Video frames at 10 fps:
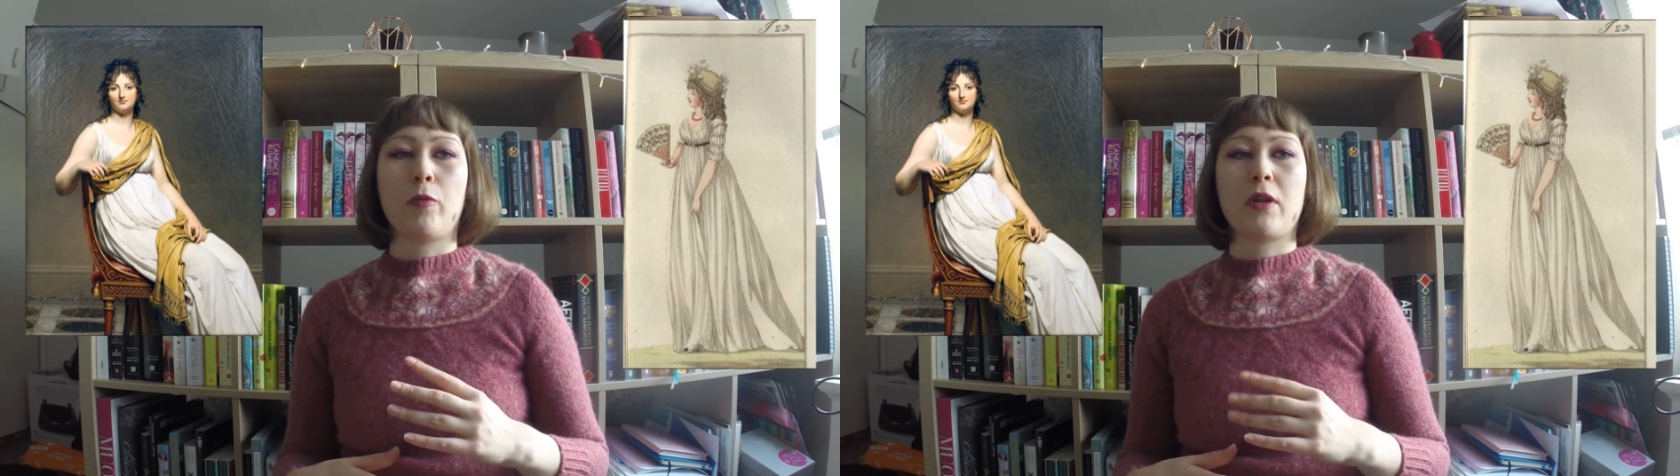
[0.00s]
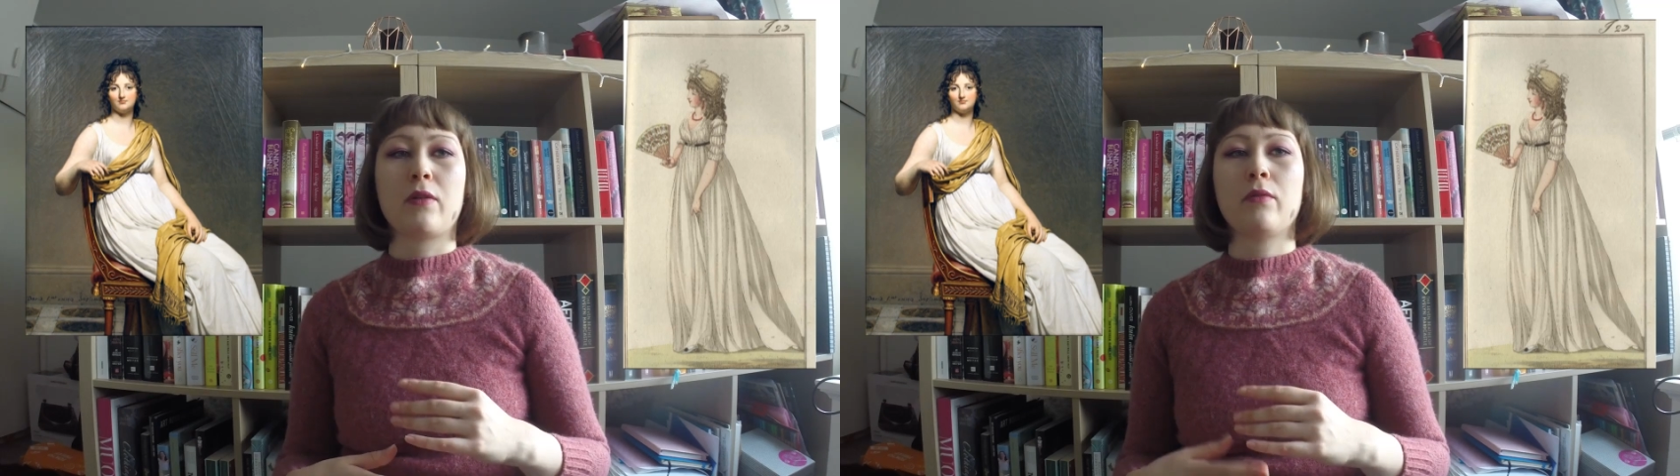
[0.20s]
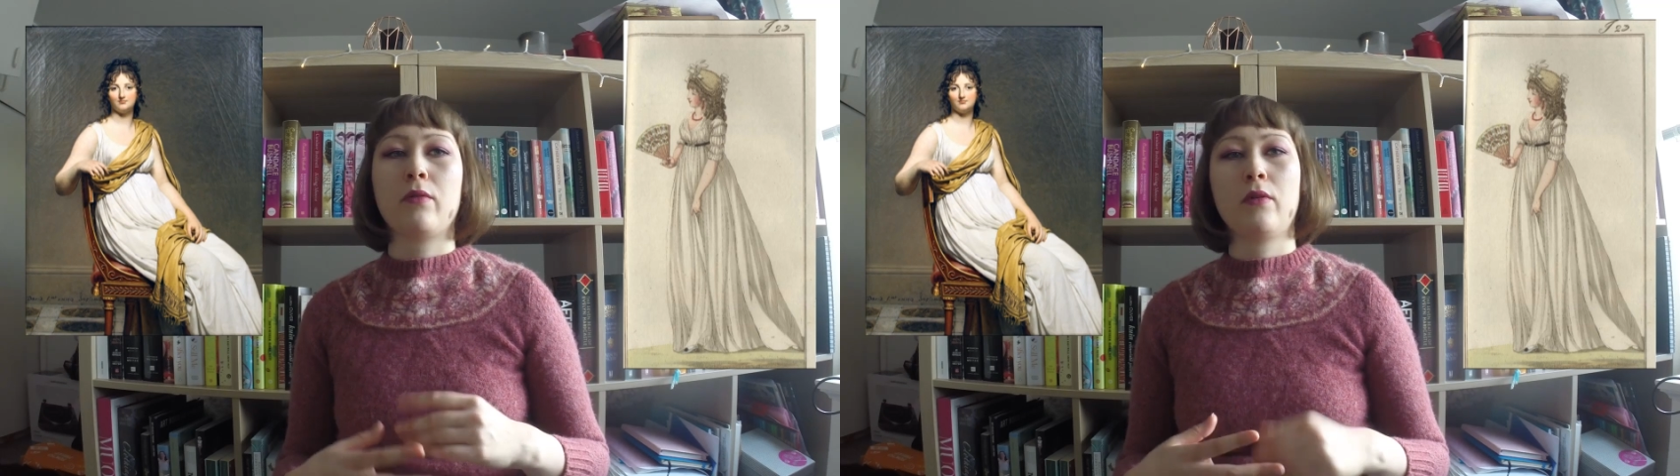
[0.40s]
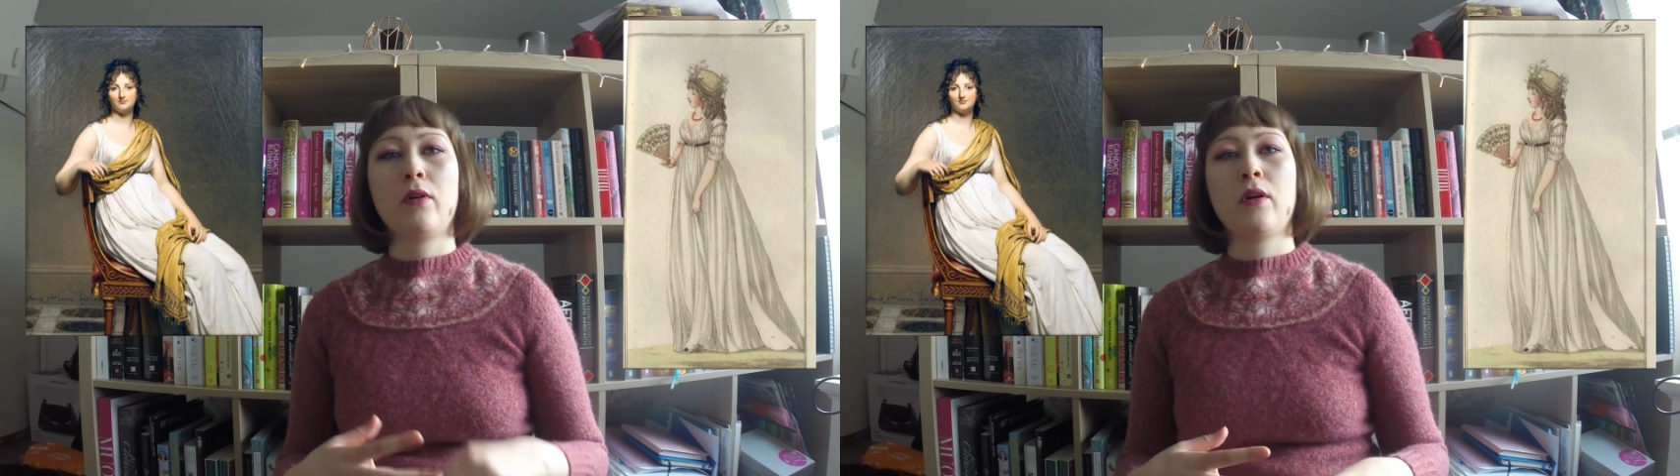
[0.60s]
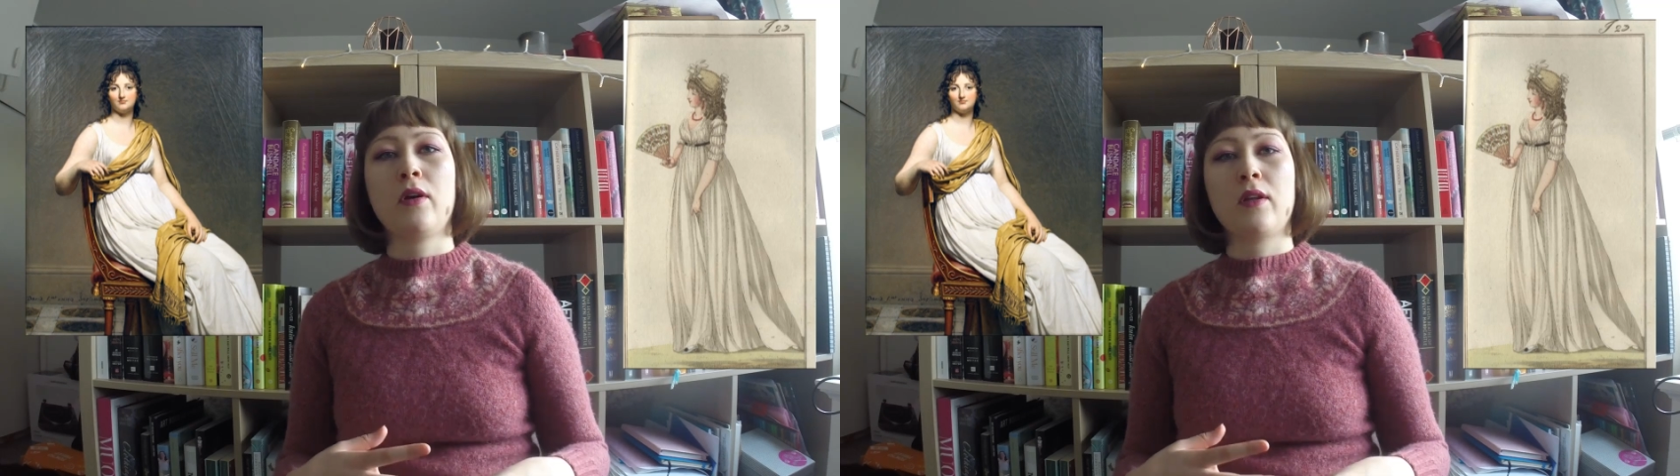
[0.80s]
women
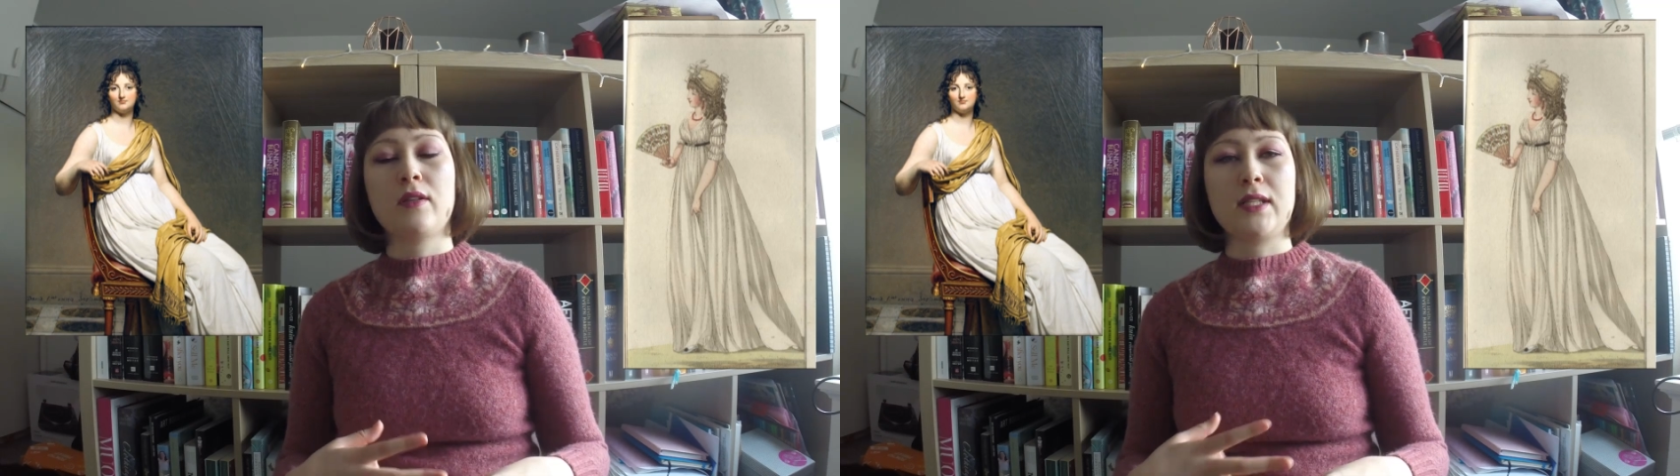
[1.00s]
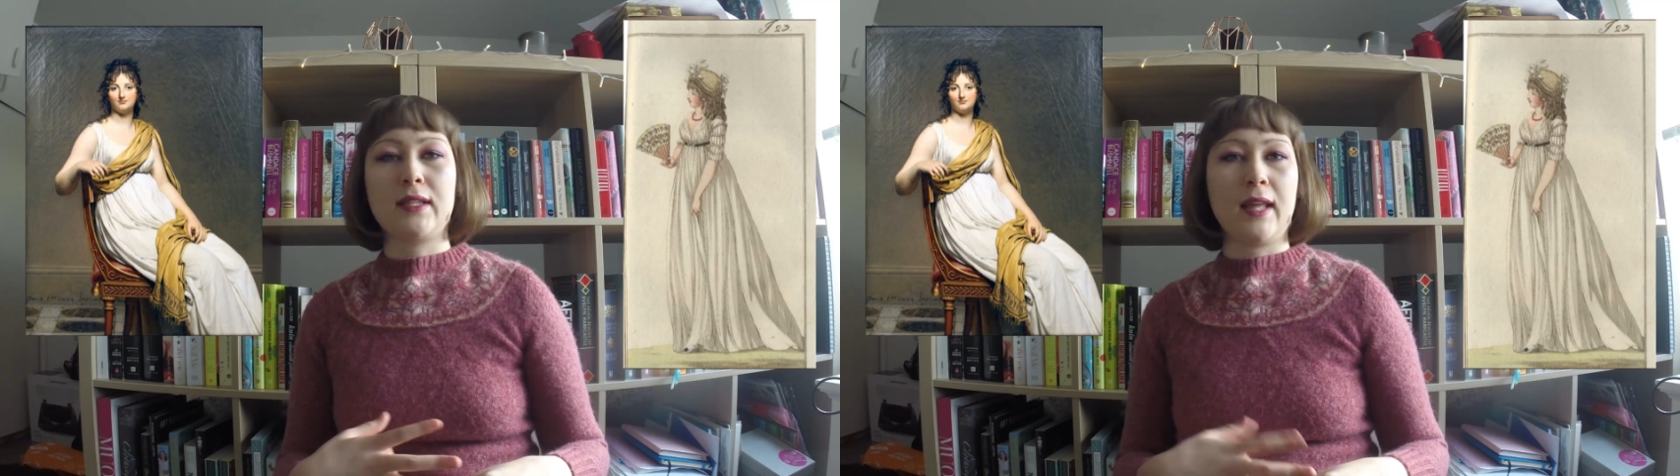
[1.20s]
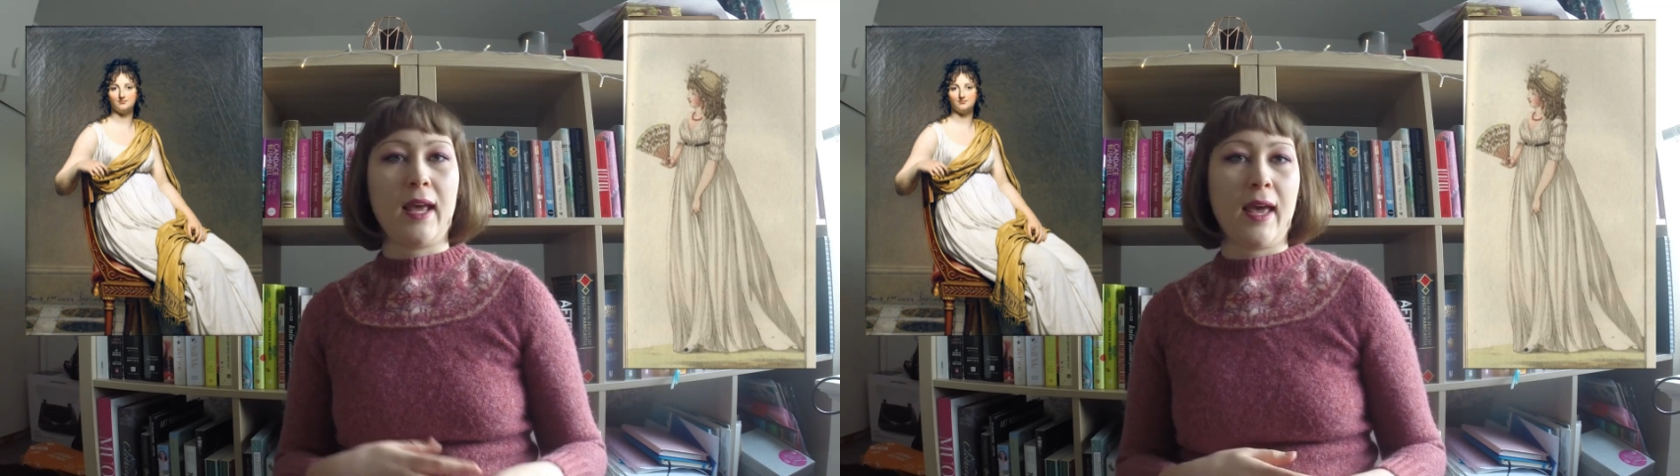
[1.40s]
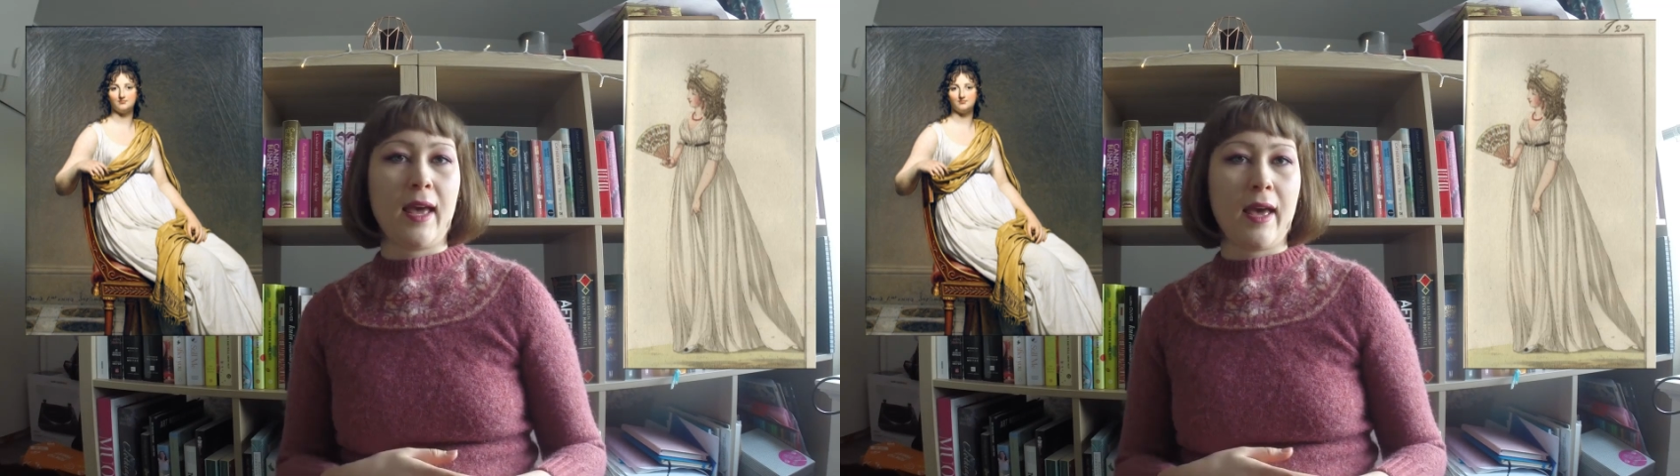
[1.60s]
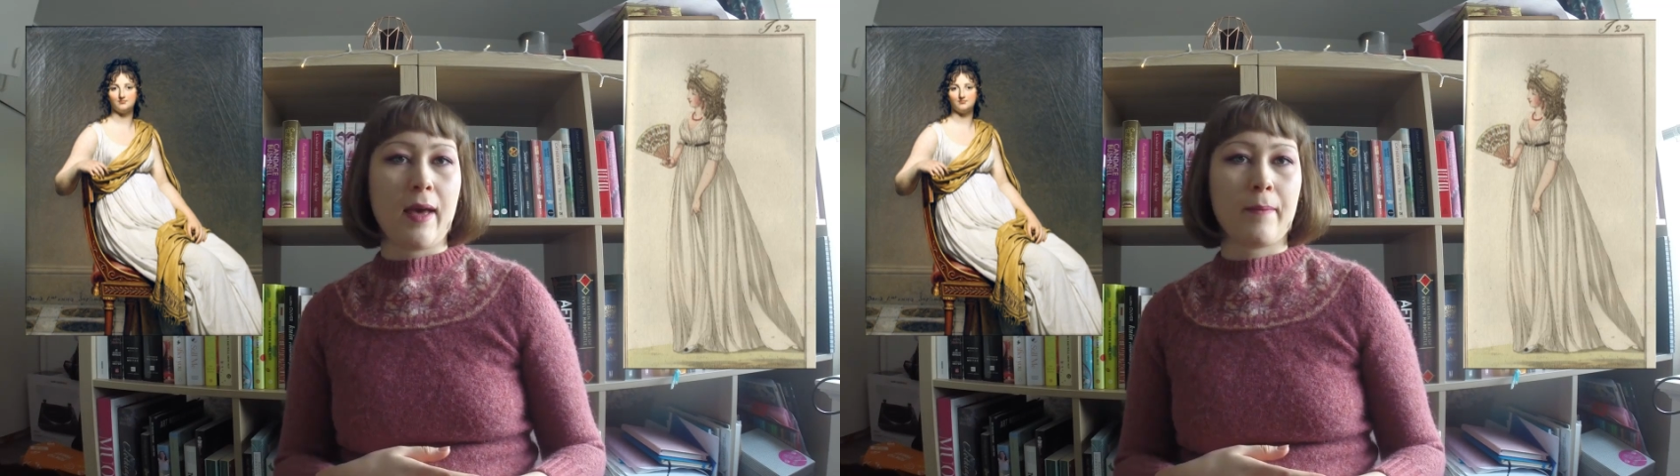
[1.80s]
did their
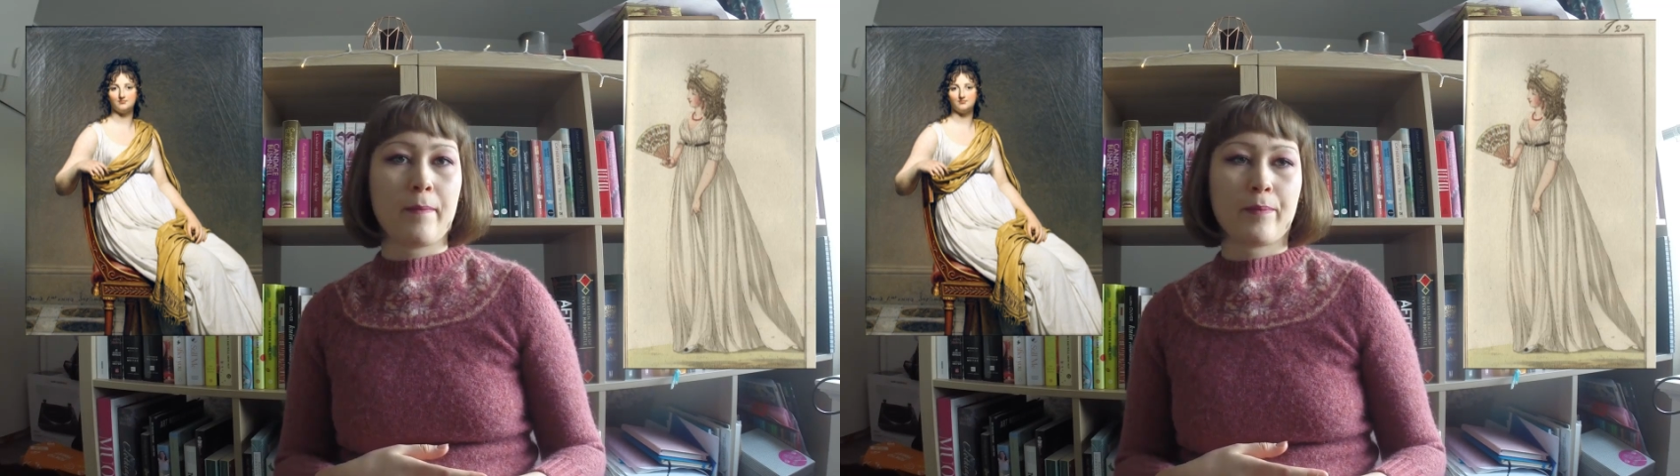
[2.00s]
hair.